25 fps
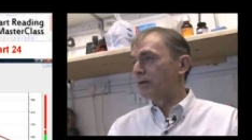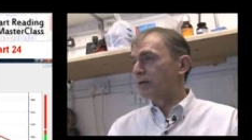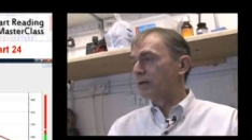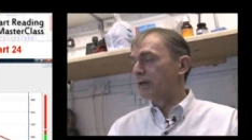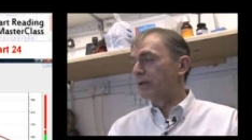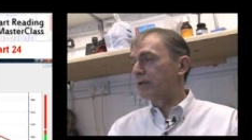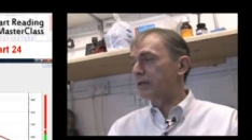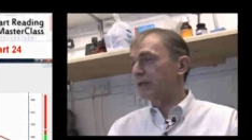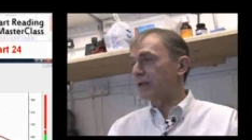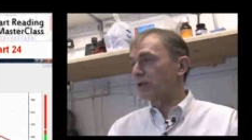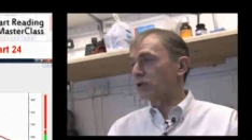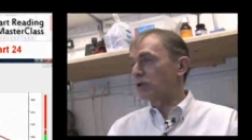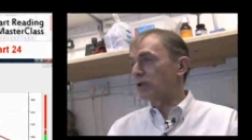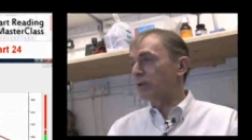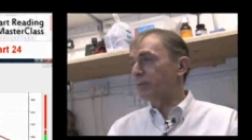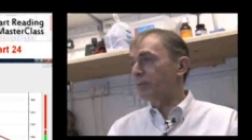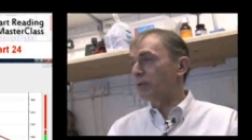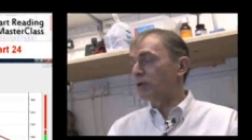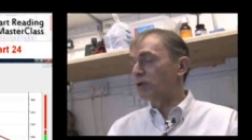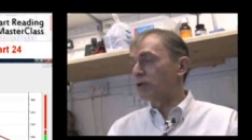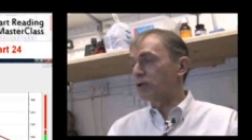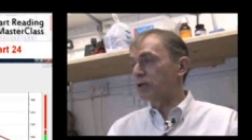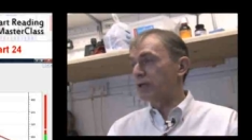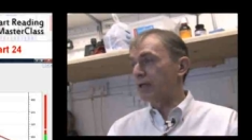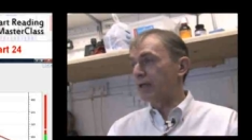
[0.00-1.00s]
is actually
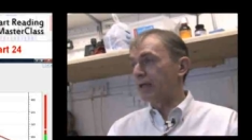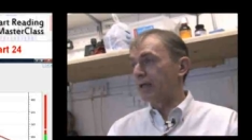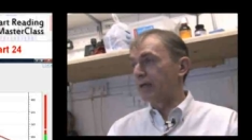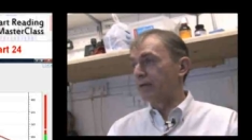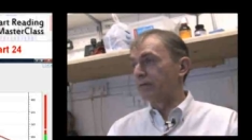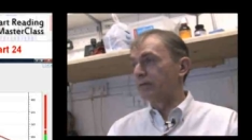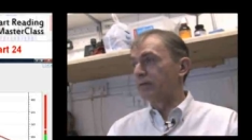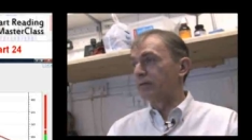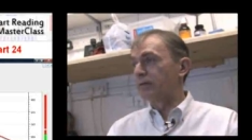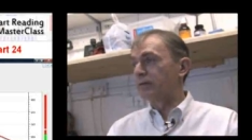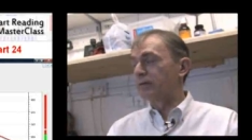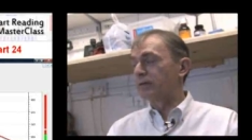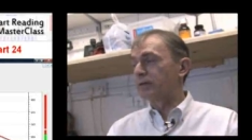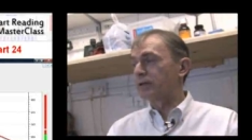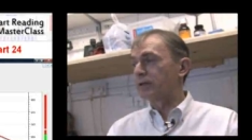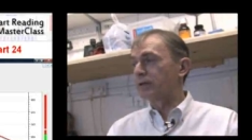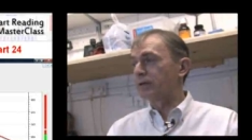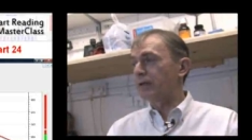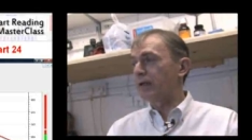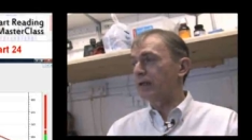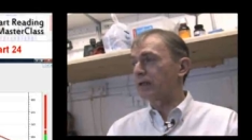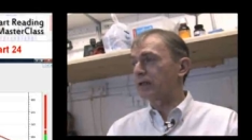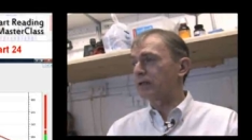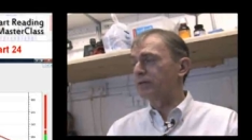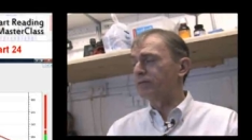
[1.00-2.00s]
pushed down, so
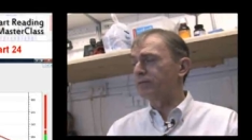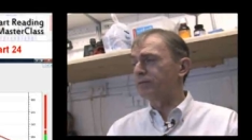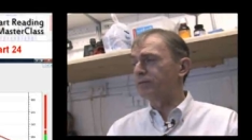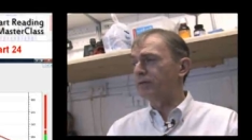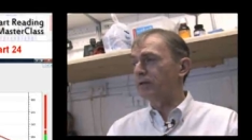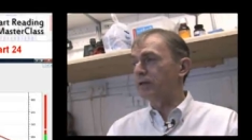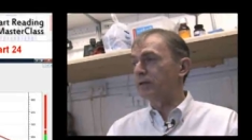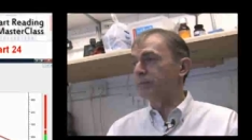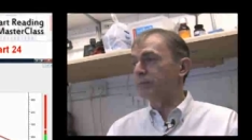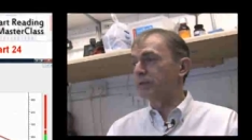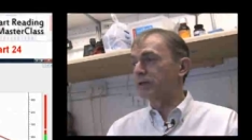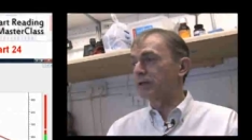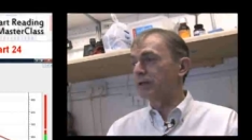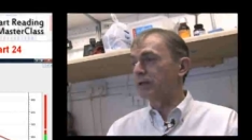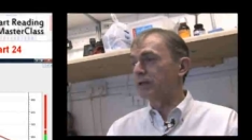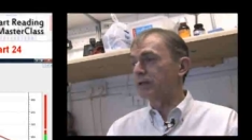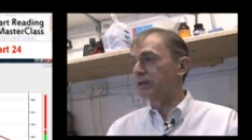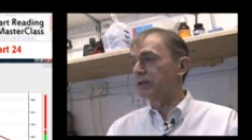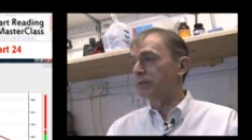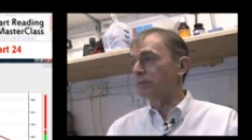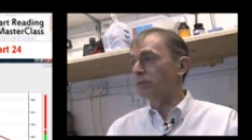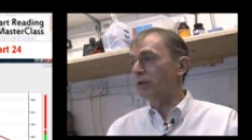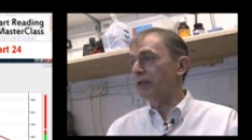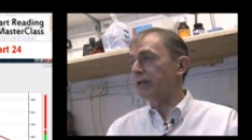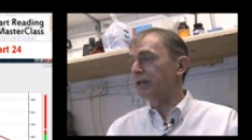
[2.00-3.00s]
that confirms that there's
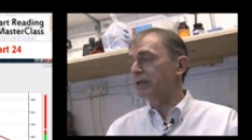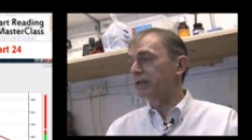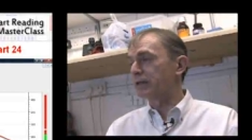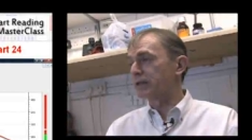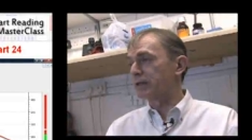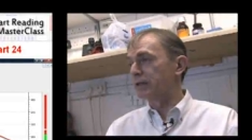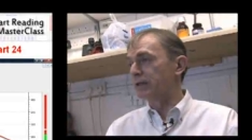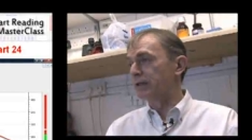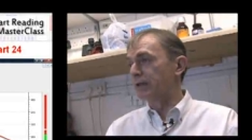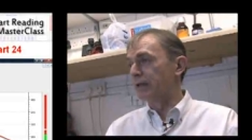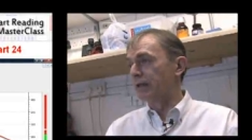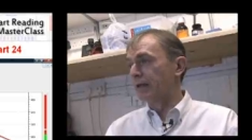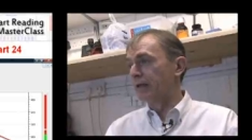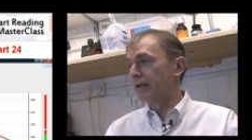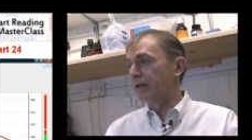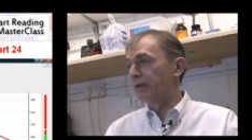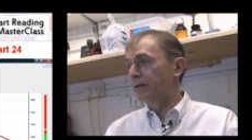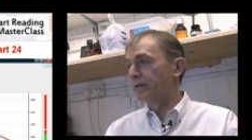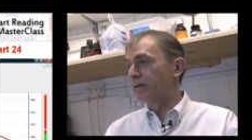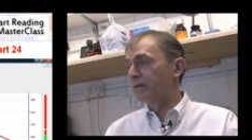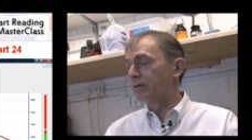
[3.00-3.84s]
some weakness in there.